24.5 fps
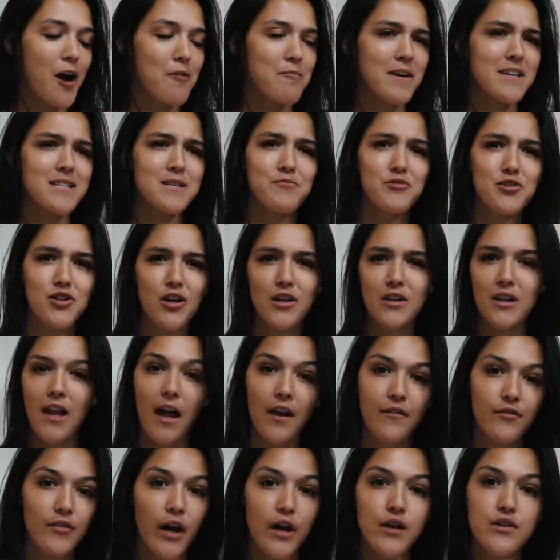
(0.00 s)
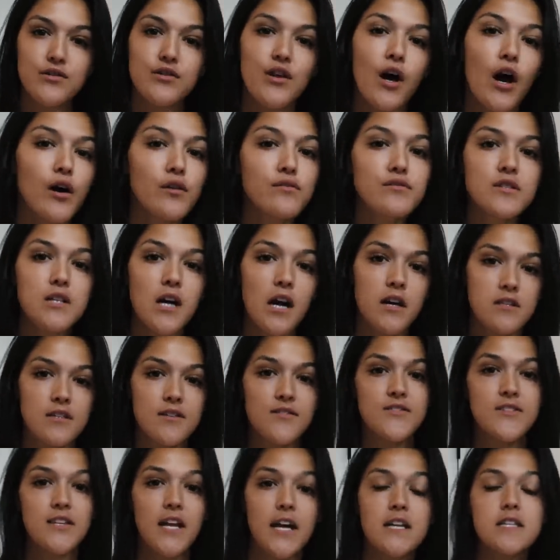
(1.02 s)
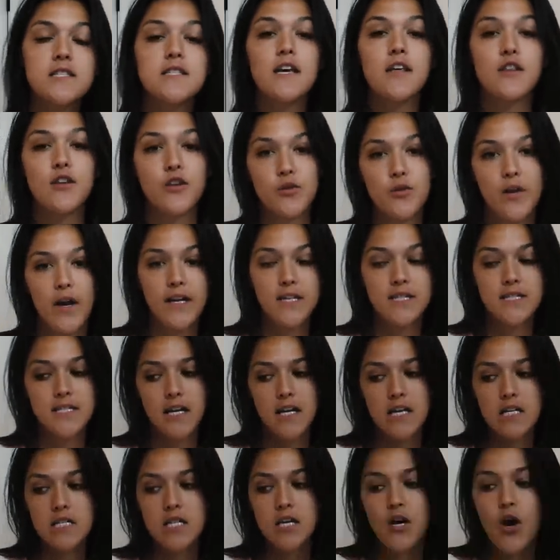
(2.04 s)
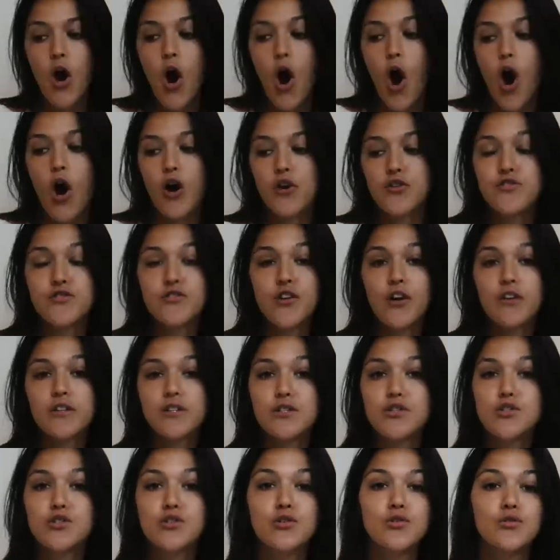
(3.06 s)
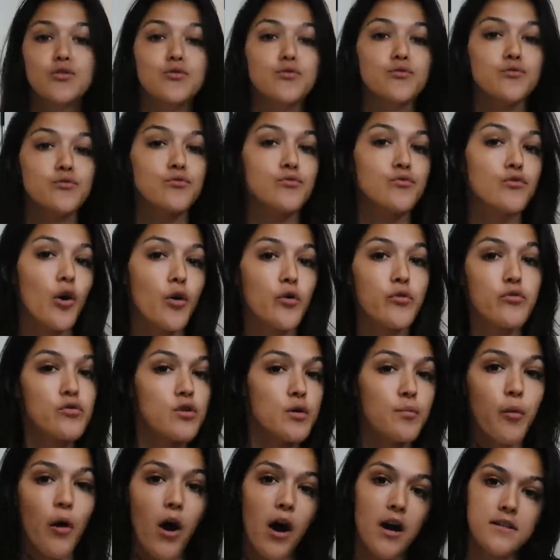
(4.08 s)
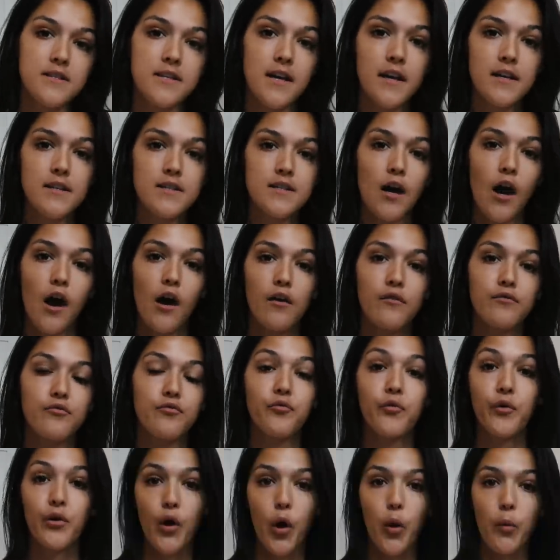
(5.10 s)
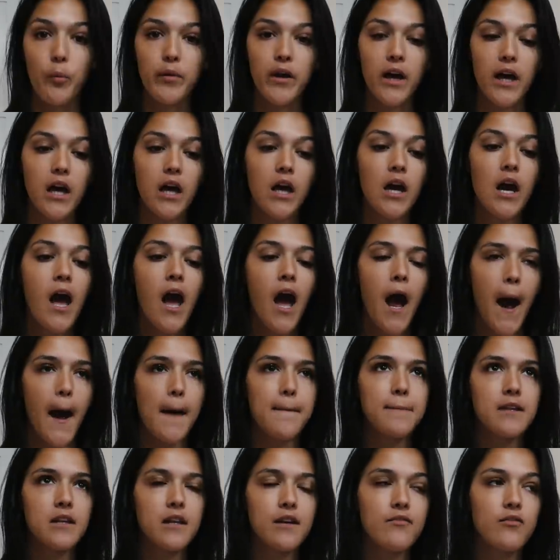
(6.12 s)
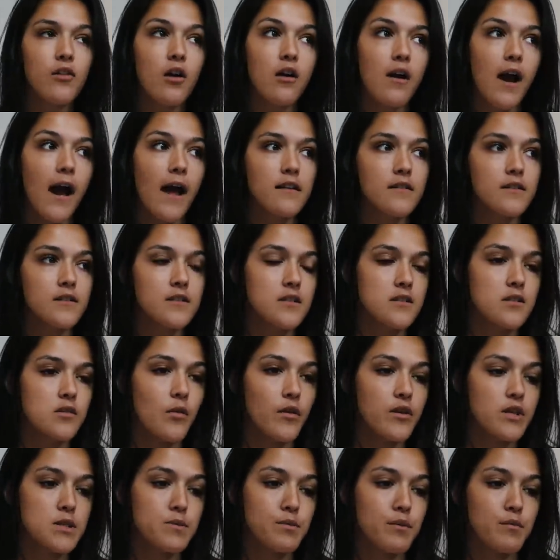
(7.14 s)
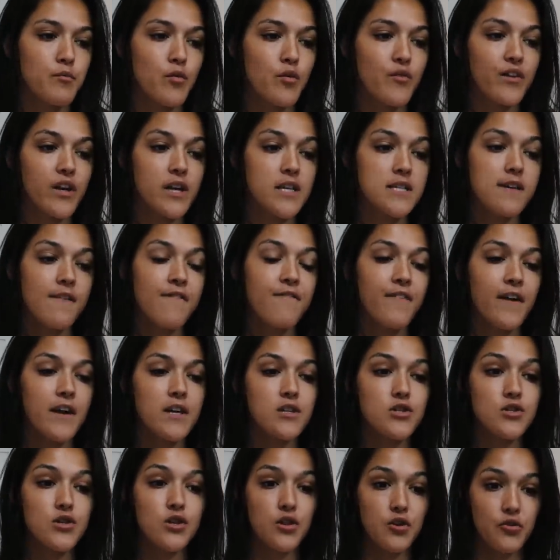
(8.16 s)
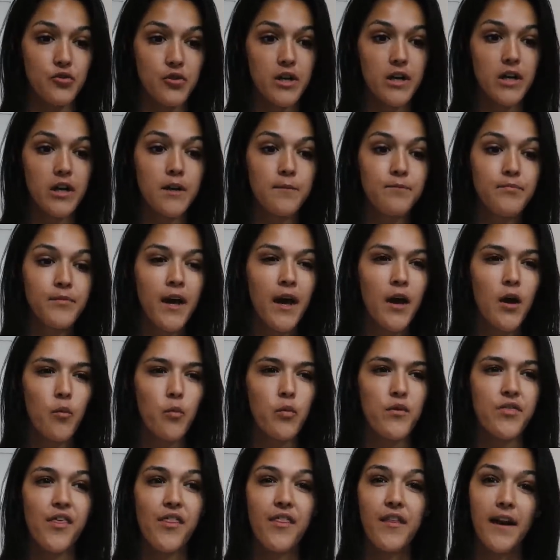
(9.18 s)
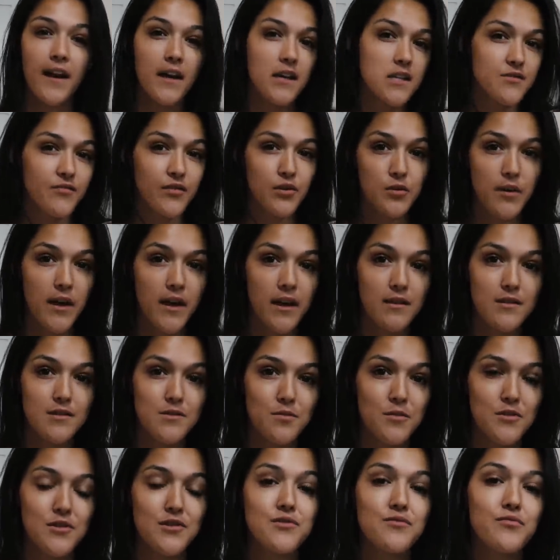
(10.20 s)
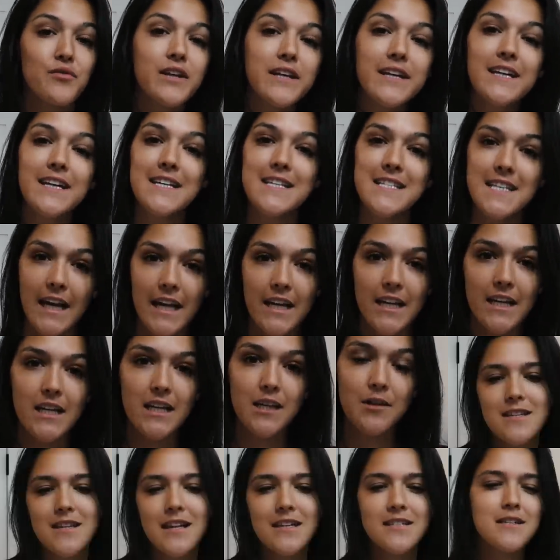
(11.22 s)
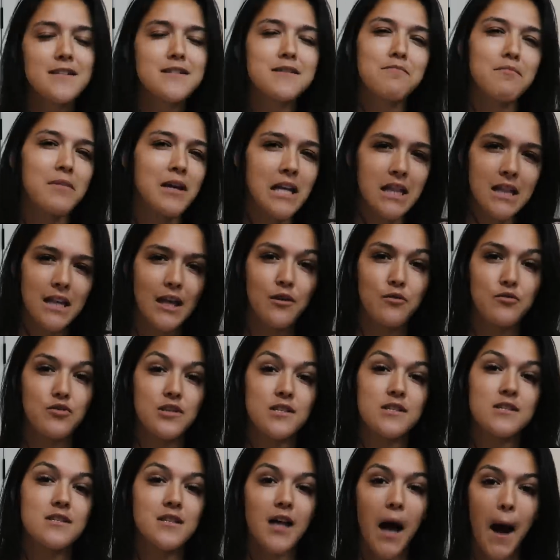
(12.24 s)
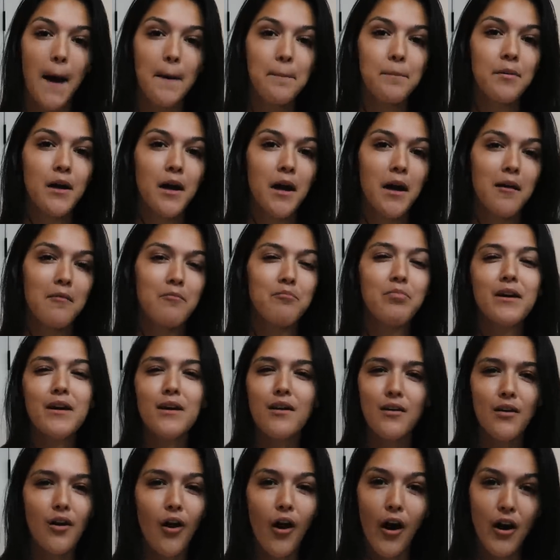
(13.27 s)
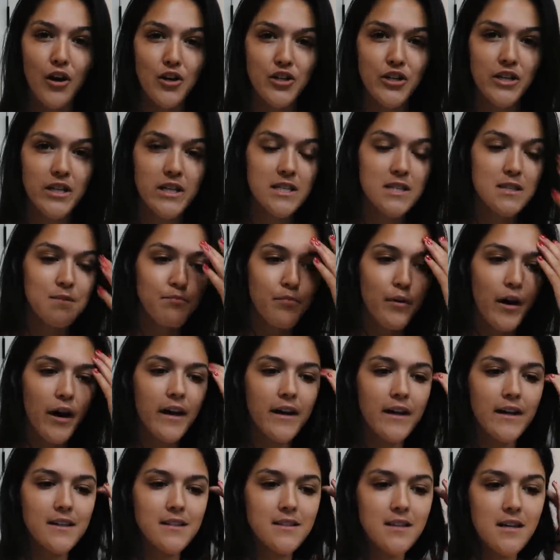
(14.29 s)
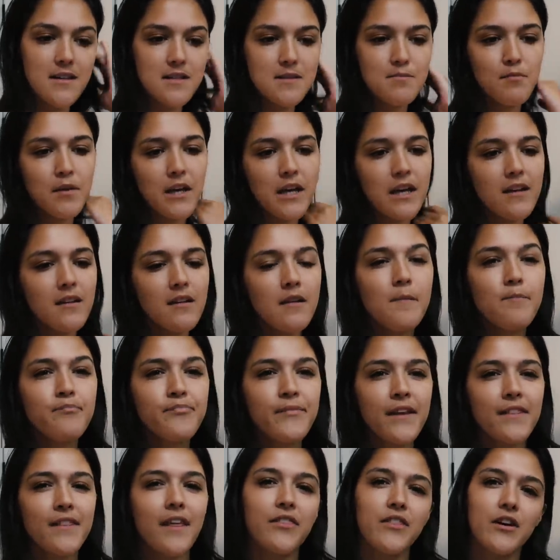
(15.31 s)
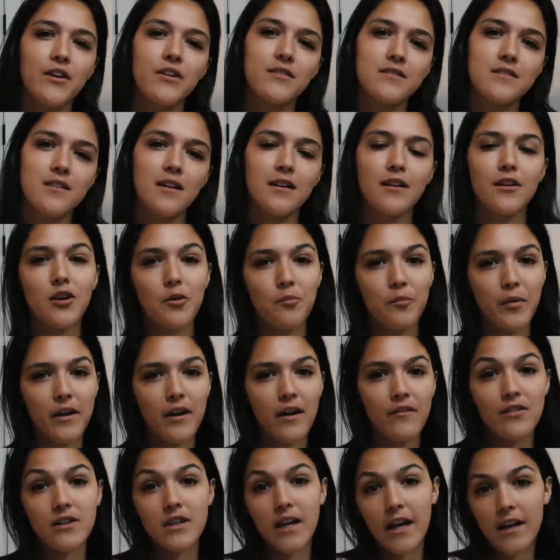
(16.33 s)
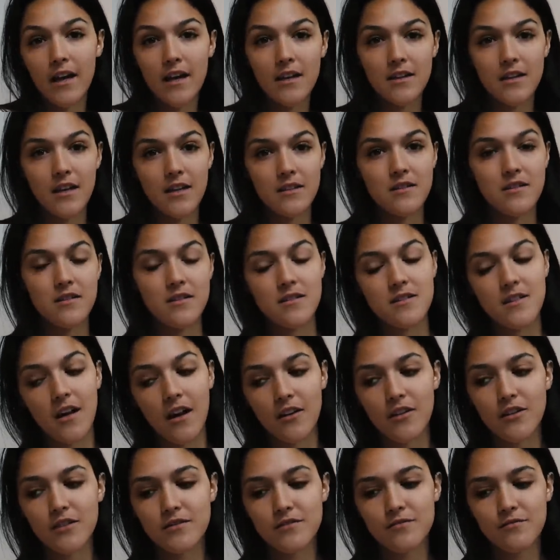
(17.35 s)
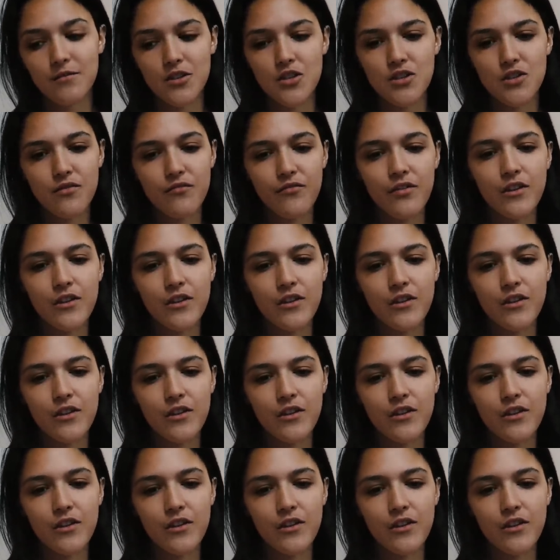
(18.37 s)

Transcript: Um, as I'm sure a lot of you guys know, tons of states in the United States are starting to go through the process of reopening. I believe Long Island is going to be moving into phase three within the next few days, which is really exciting. That doesn't mean that you just stop being cautious, but it does mean that there is a little bit of a light at the end of the tunnel, which